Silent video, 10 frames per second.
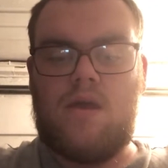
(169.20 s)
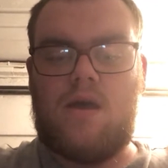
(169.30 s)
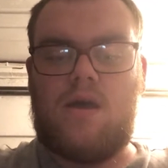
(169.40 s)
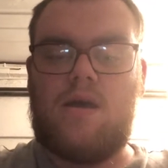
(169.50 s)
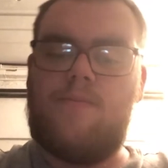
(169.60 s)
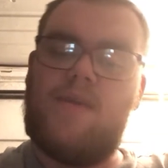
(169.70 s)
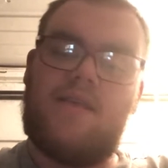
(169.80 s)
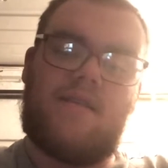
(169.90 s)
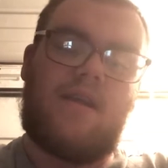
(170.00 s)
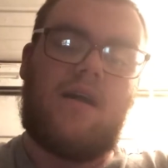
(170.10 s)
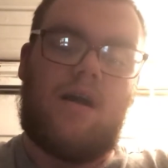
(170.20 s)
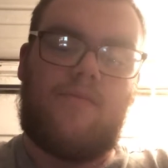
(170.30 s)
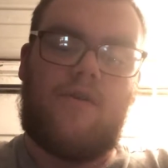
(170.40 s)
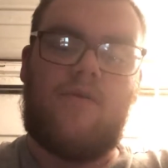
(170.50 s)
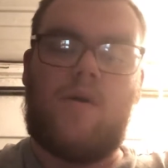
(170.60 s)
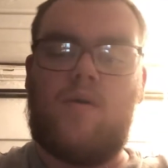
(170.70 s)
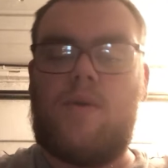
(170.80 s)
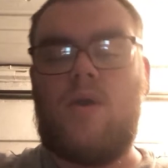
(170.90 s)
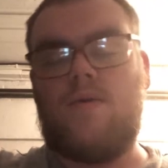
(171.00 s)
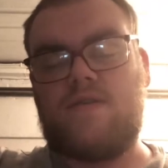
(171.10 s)
will. Miz then cut a promo,
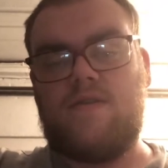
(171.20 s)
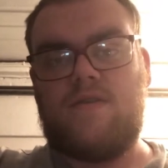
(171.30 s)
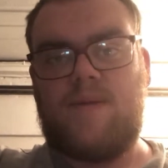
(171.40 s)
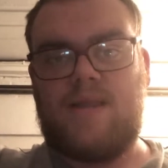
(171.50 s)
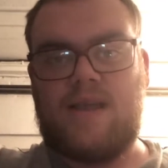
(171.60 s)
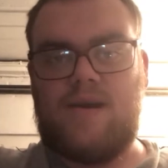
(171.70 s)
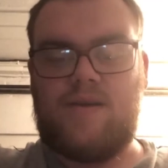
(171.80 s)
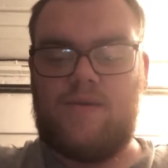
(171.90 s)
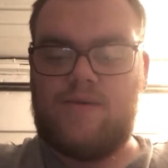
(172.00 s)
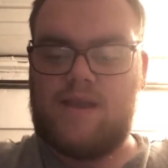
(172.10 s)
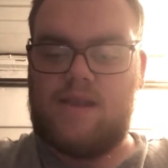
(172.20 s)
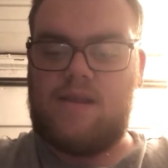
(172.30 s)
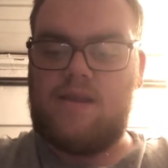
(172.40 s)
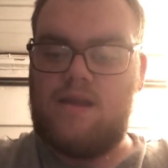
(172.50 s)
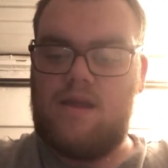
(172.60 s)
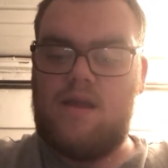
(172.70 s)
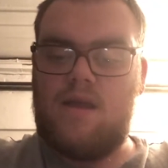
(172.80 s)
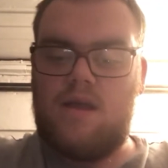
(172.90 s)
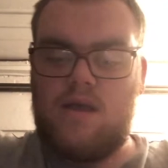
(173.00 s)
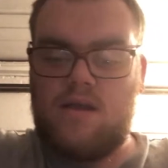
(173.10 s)
but he wasn't on SmackDown. He was in...
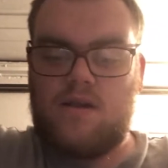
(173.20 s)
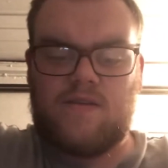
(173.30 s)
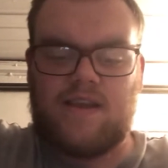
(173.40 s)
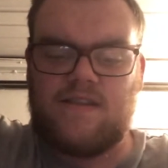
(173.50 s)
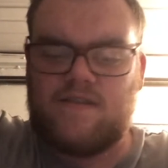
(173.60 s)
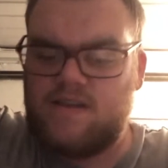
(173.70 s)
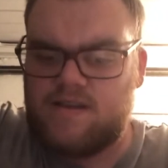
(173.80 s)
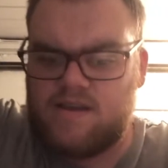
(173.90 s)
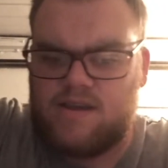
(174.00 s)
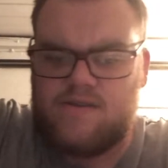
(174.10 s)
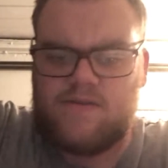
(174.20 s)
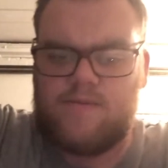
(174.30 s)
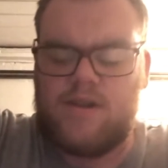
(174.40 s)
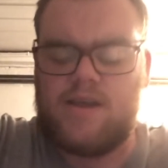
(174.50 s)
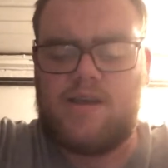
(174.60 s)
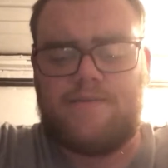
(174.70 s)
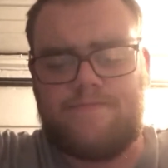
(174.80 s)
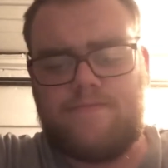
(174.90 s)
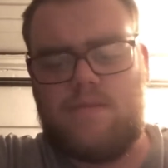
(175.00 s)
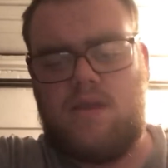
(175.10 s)
Los Angeles, I think, or something like that.
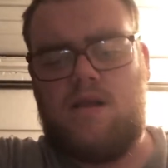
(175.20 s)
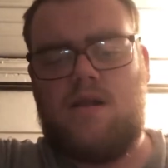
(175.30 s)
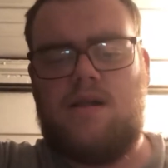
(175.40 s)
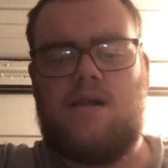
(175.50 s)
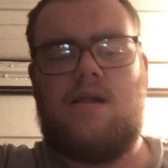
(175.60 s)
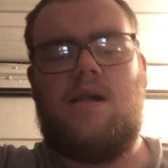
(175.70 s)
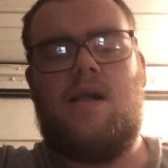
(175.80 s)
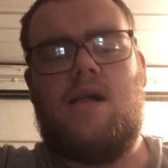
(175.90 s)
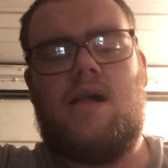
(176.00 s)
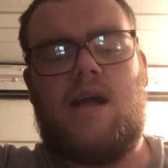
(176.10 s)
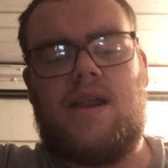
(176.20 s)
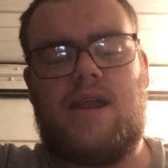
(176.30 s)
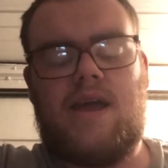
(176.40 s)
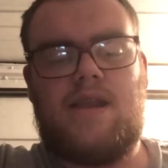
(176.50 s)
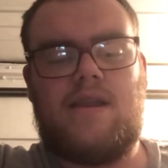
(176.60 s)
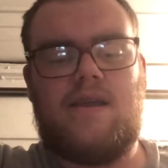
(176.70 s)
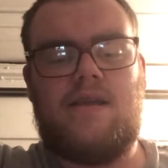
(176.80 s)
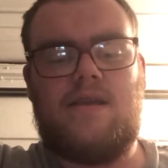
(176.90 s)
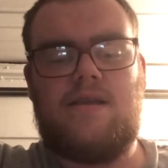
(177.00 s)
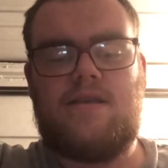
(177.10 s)
And then
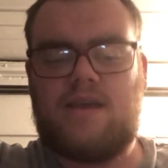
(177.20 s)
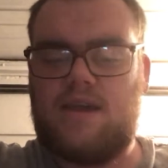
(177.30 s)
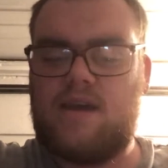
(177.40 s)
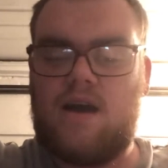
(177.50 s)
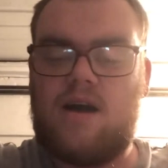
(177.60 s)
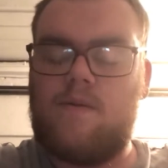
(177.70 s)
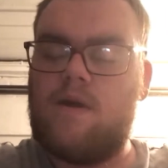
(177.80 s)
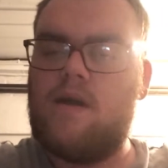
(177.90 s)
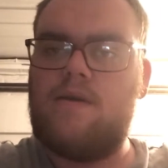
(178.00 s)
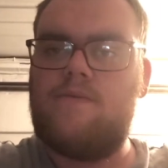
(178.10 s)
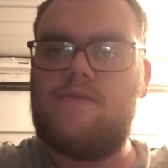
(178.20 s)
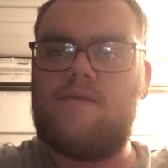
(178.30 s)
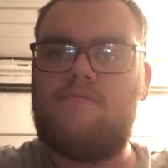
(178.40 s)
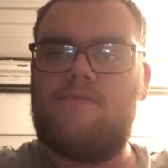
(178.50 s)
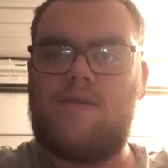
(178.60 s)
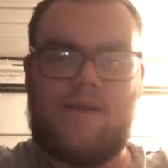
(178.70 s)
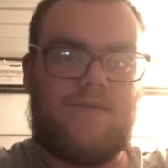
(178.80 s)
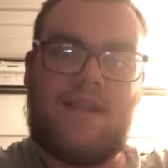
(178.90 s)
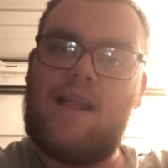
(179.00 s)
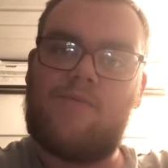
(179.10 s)
Sin Cara, there
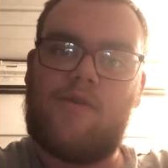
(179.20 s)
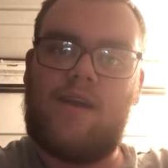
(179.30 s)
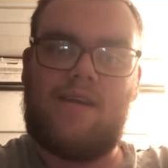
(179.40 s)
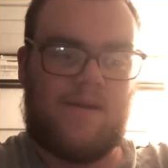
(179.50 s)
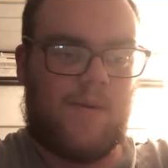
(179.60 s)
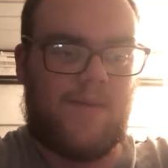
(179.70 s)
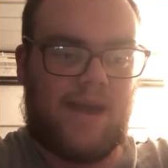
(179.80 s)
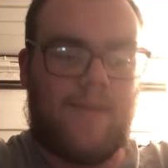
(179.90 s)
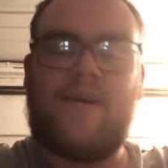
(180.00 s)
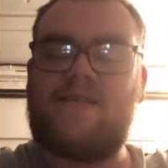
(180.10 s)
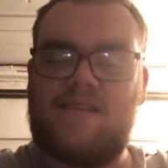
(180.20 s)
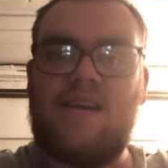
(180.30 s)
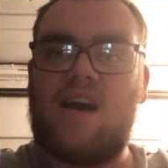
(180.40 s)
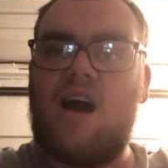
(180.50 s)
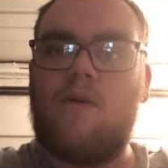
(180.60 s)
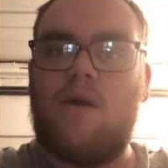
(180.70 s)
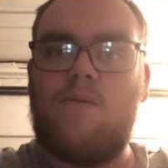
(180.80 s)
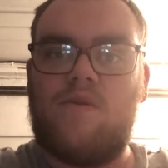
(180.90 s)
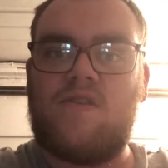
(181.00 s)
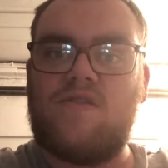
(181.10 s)
was an ad break, and then when we came back, Sin Cara
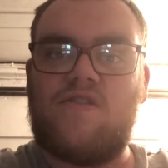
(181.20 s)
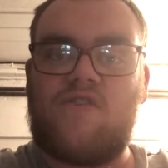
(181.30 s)
was on the